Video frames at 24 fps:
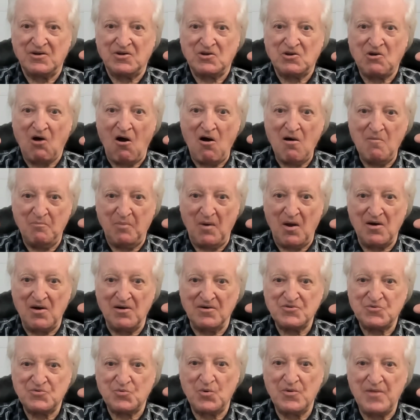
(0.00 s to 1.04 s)
carte
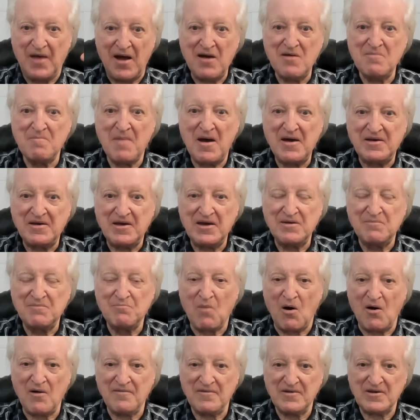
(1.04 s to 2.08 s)
blanche, without making
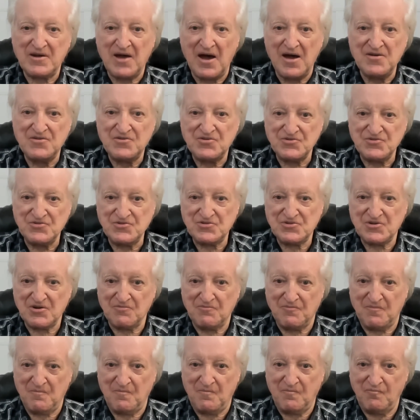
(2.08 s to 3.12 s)
modifications
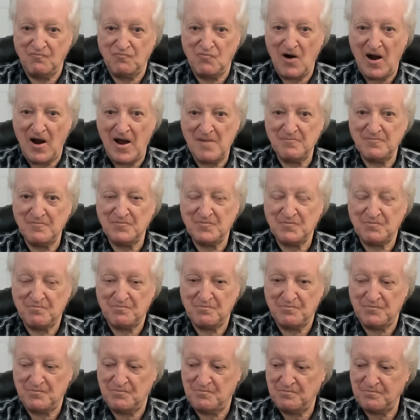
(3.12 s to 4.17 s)
to ram
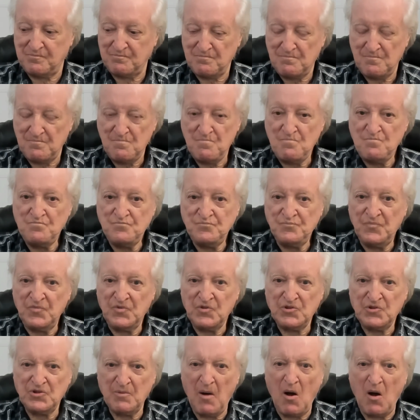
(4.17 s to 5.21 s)

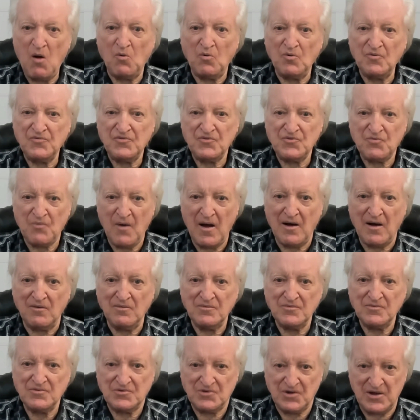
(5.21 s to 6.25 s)
the bowls as
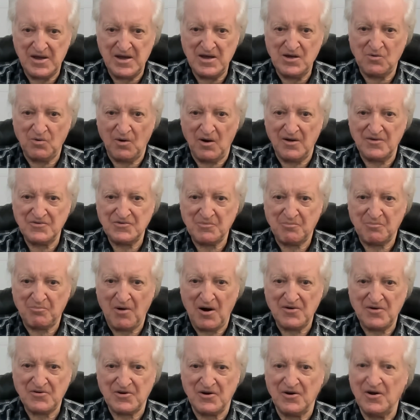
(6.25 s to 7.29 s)
well to equalize the
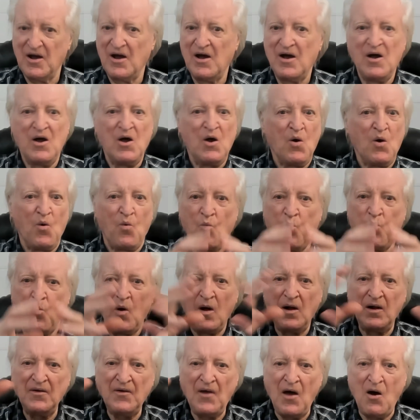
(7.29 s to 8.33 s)
pressure,
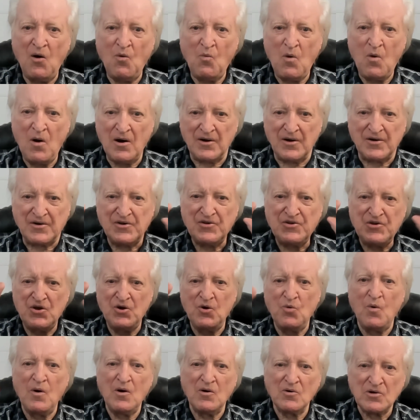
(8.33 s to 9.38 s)
will not work.
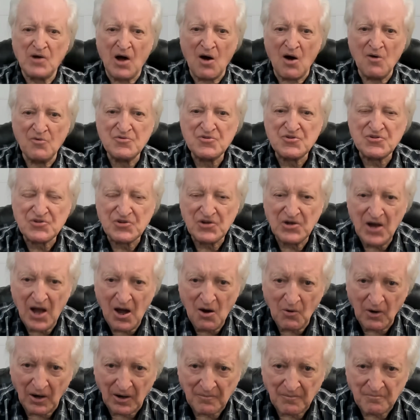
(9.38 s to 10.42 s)
You will go
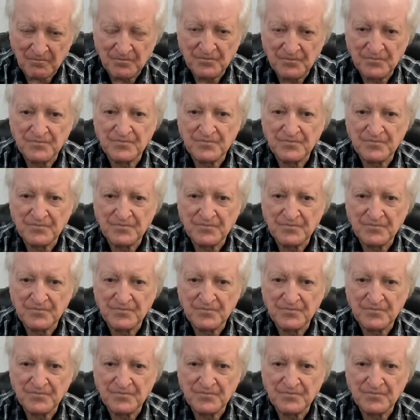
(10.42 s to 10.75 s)
slower.